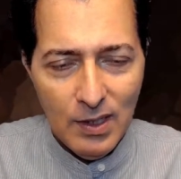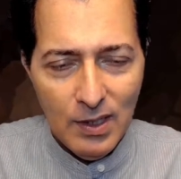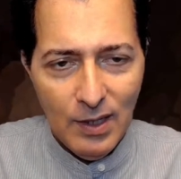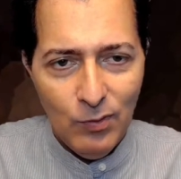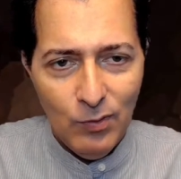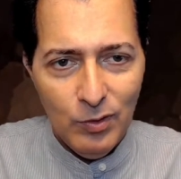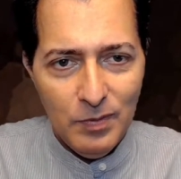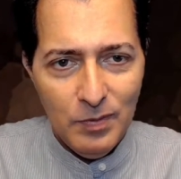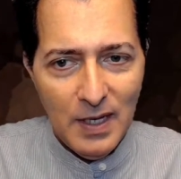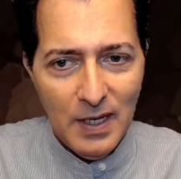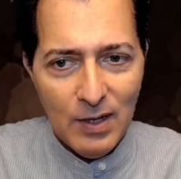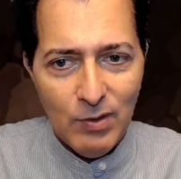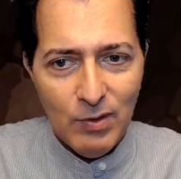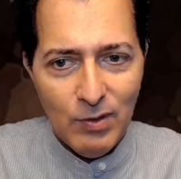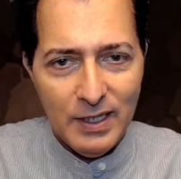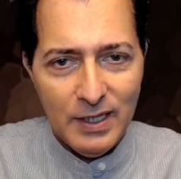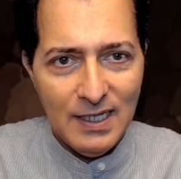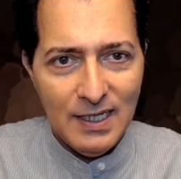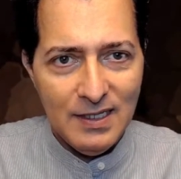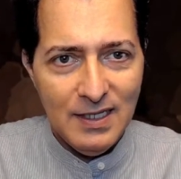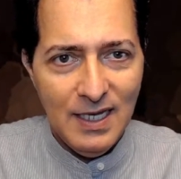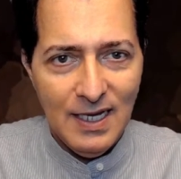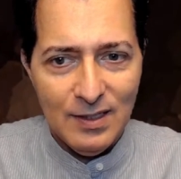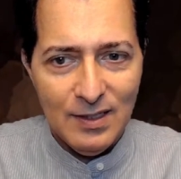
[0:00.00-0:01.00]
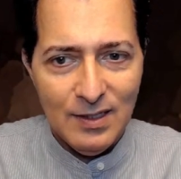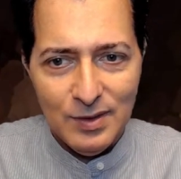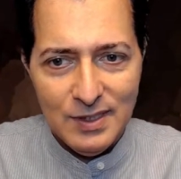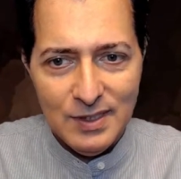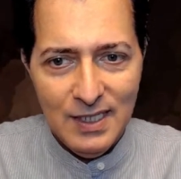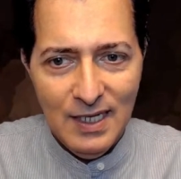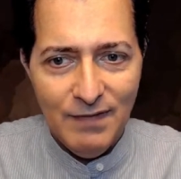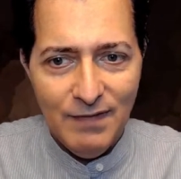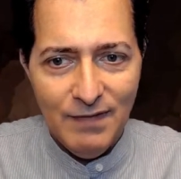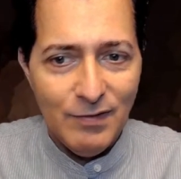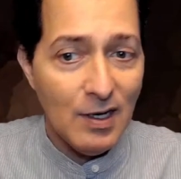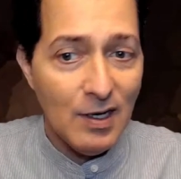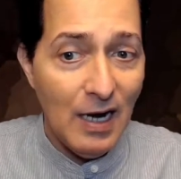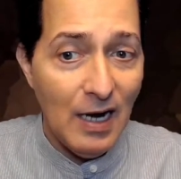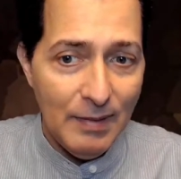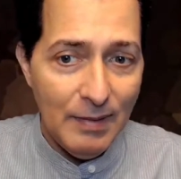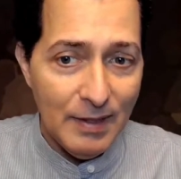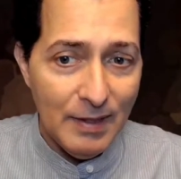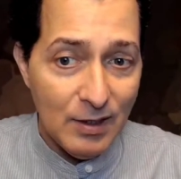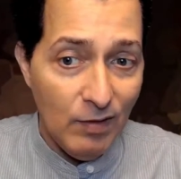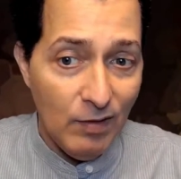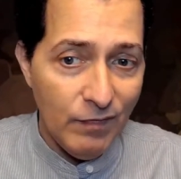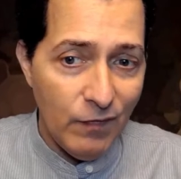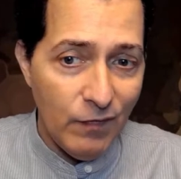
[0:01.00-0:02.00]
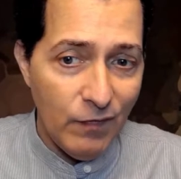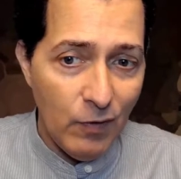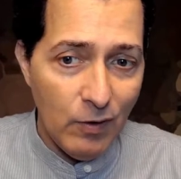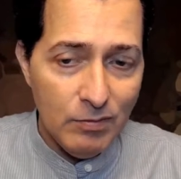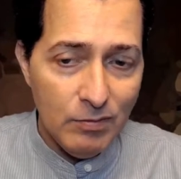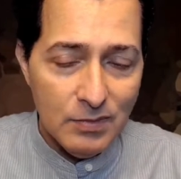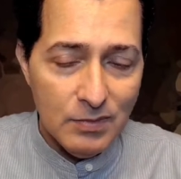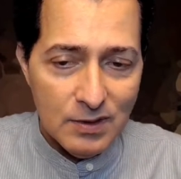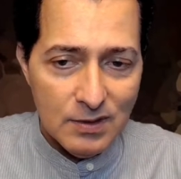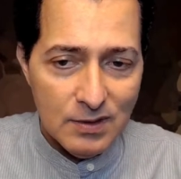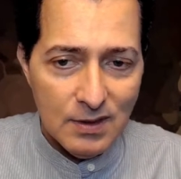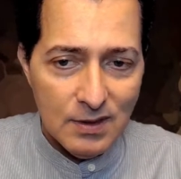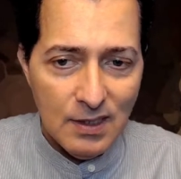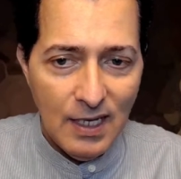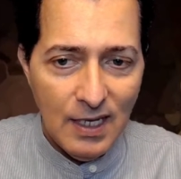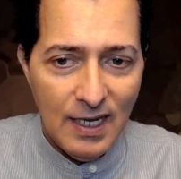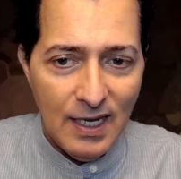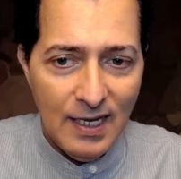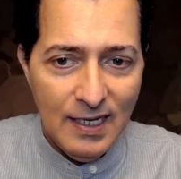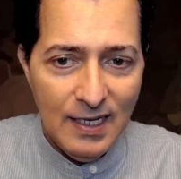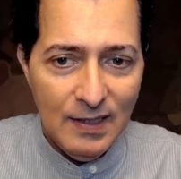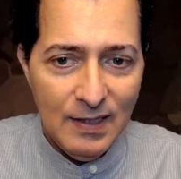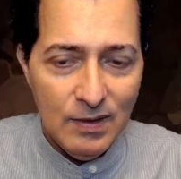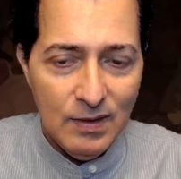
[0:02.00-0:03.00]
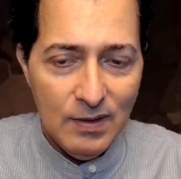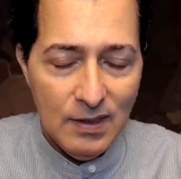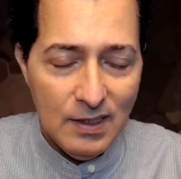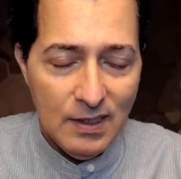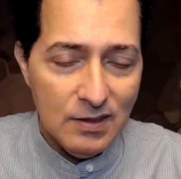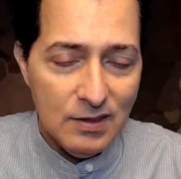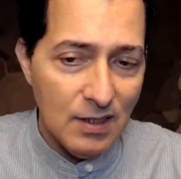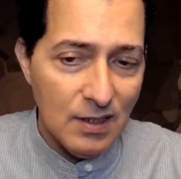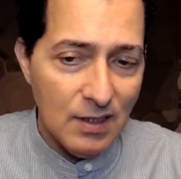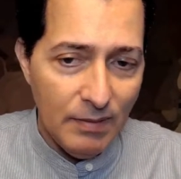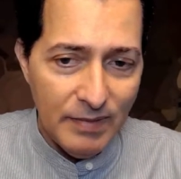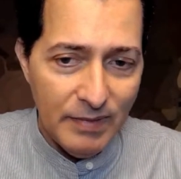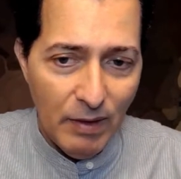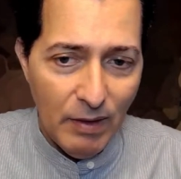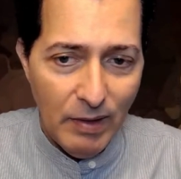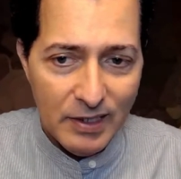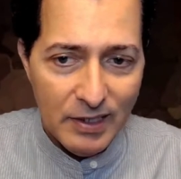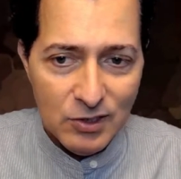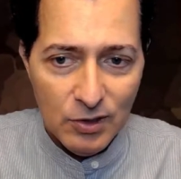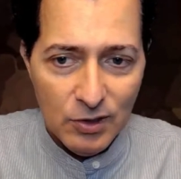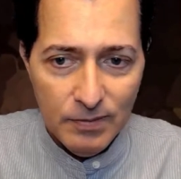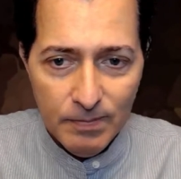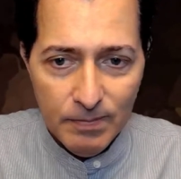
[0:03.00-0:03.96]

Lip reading: would be a great idea to see if the climate confirms in some direction.